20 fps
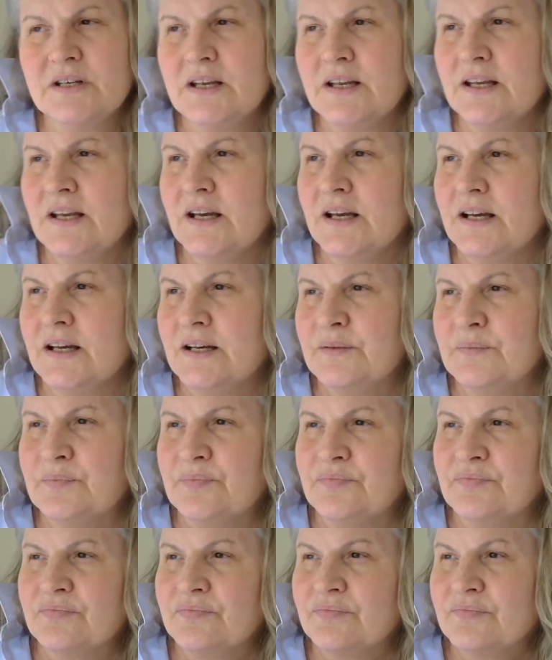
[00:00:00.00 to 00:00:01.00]

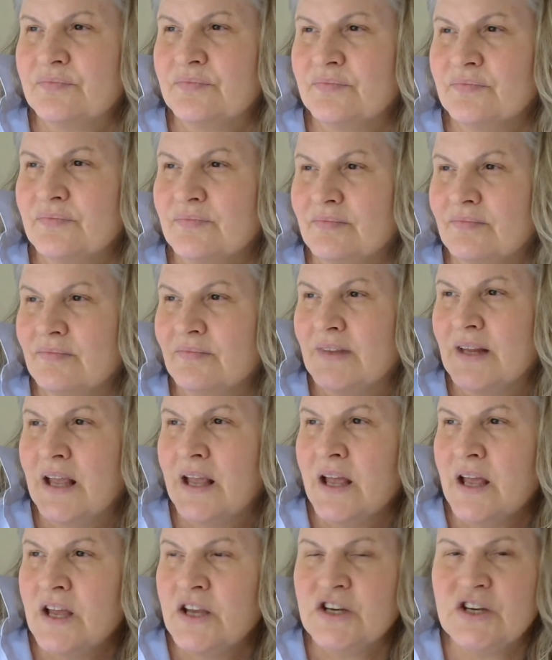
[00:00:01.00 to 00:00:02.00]
um
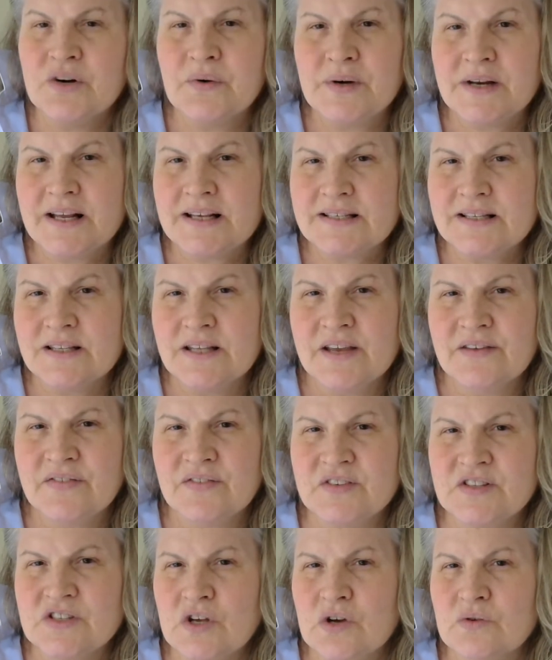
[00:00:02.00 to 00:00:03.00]
it has a life of
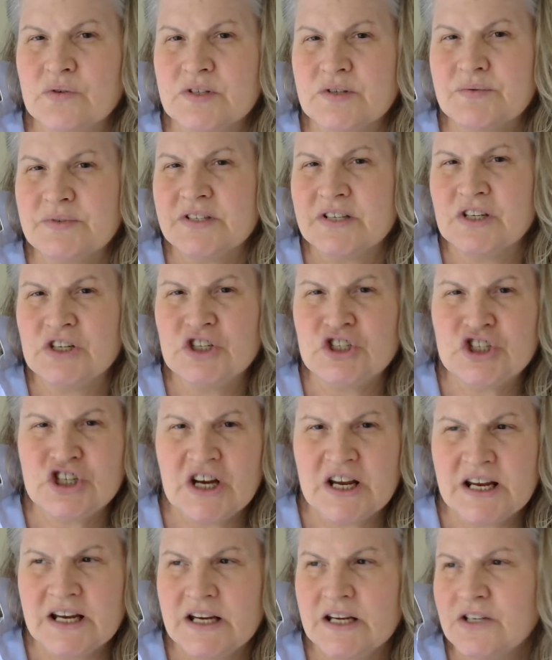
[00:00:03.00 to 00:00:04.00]
its own, so it's going to
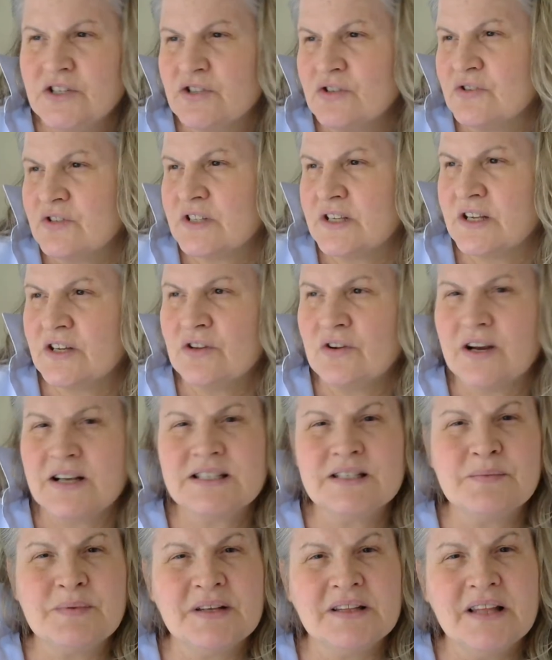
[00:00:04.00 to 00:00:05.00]
change. There has
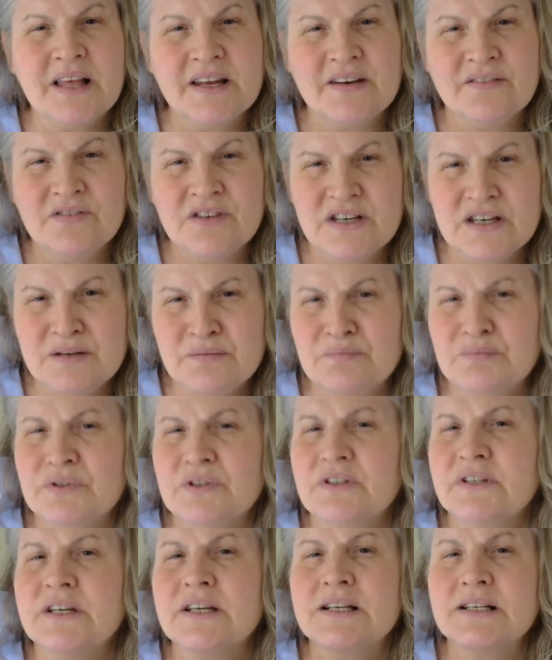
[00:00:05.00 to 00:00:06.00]
to be a lot of
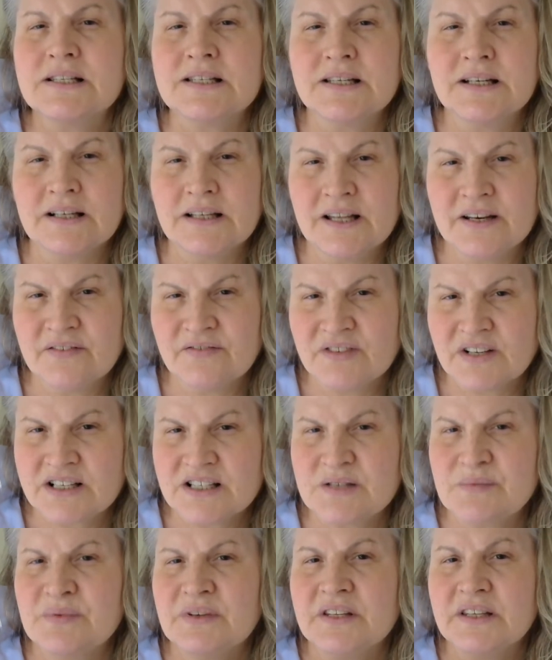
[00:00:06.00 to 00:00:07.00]
nimbleness and a lot of
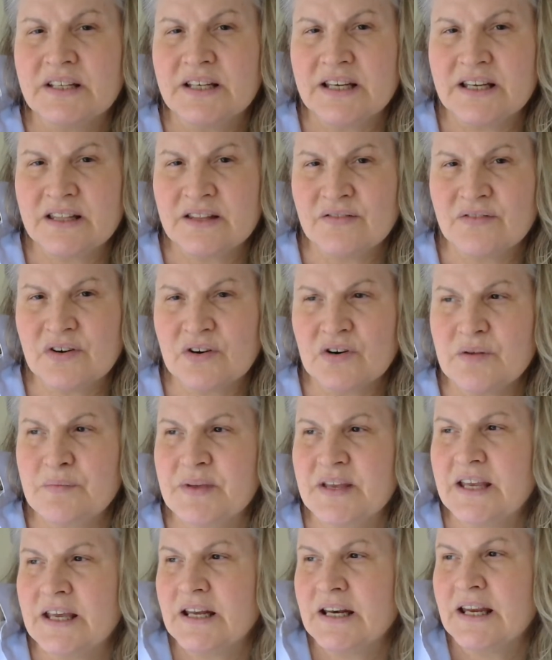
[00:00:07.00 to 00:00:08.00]
flexibility in the very
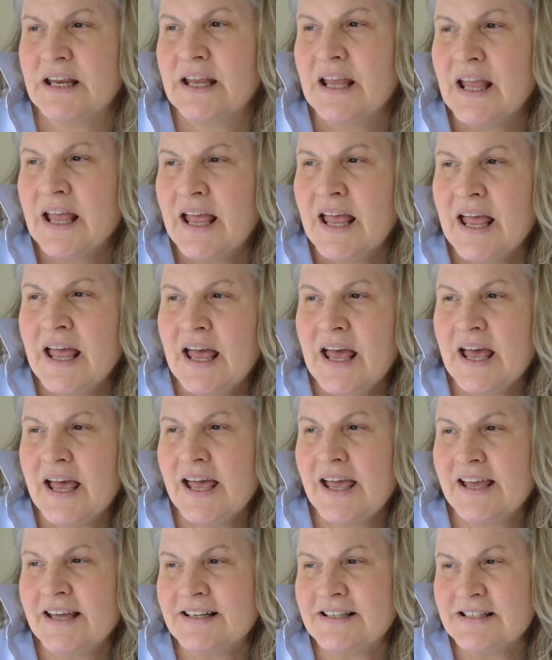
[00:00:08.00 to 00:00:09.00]
beginning.
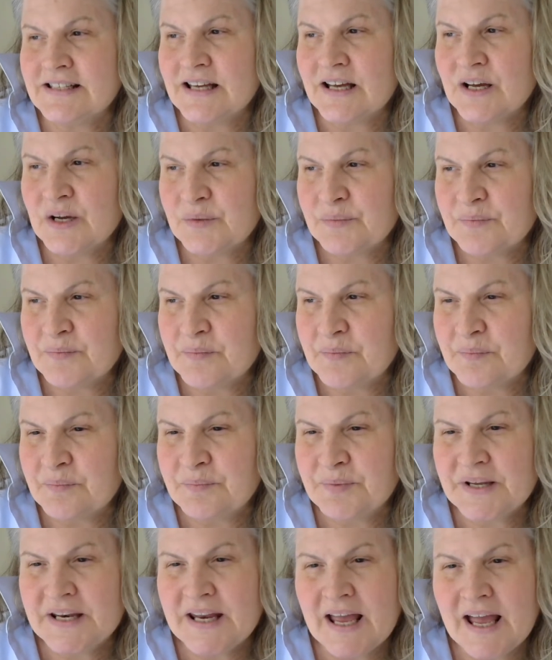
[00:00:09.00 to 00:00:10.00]
And
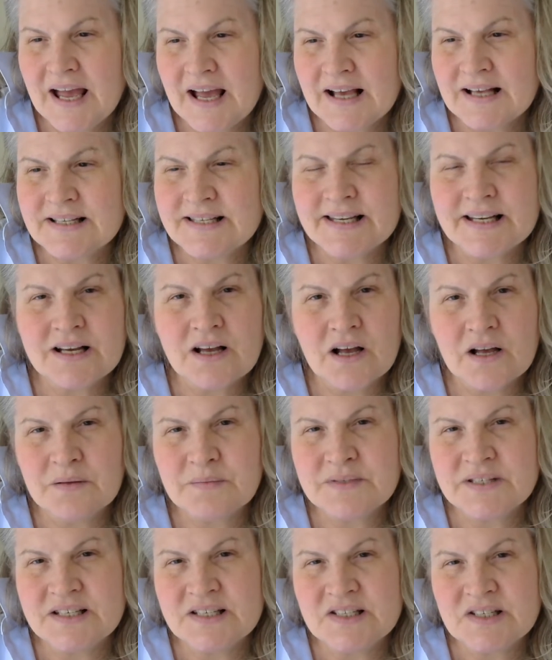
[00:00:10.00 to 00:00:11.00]
but as it
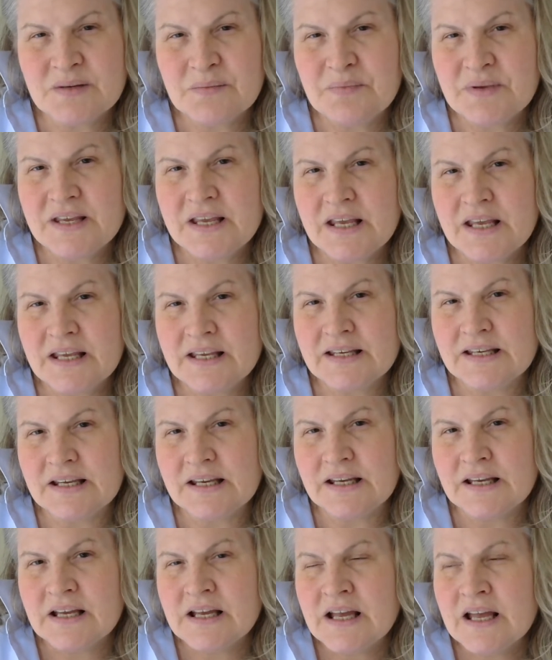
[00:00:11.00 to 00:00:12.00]
comes into
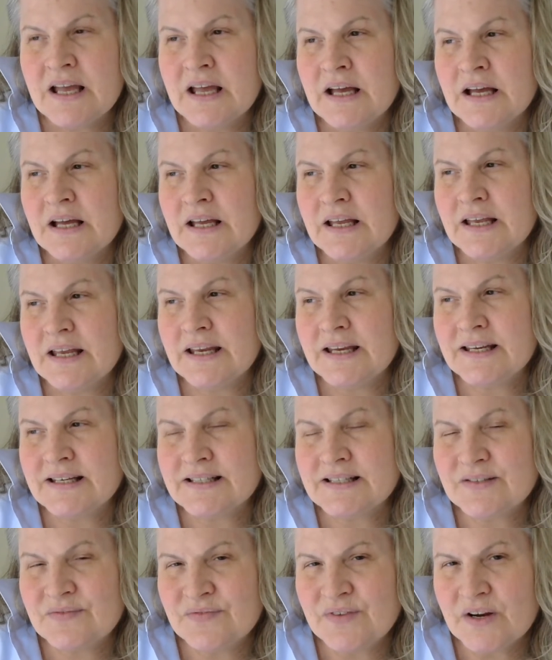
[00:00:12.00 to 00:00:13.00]
being,
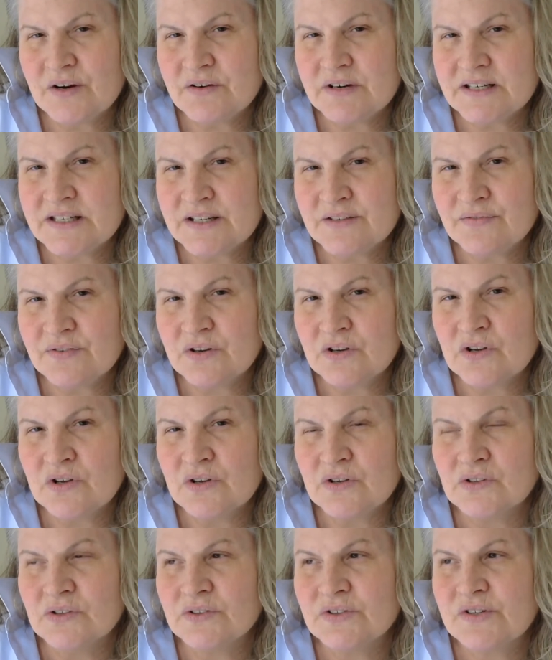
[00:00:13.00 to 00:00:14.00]
it's very
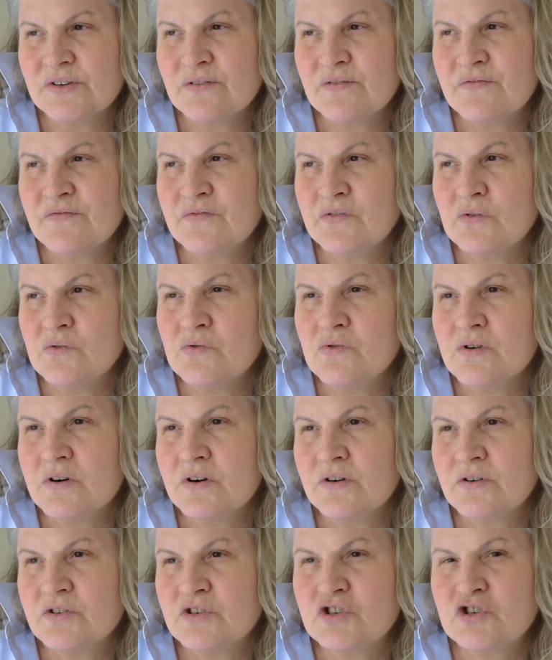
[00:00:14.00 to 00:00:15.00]
difficult
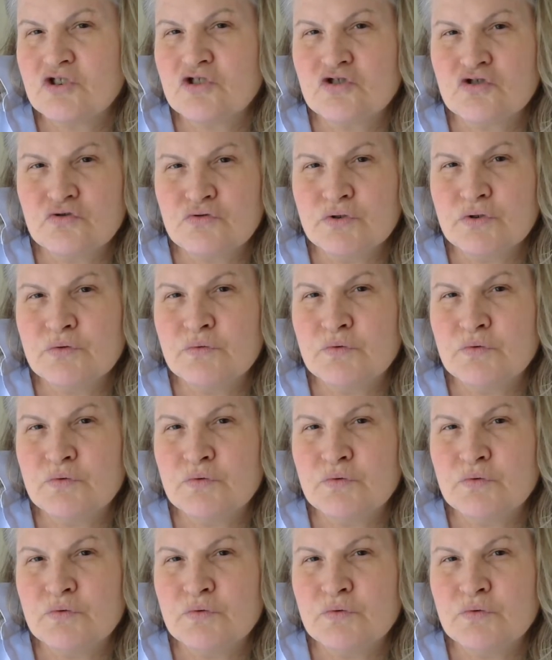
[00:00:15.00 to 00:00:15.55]
for true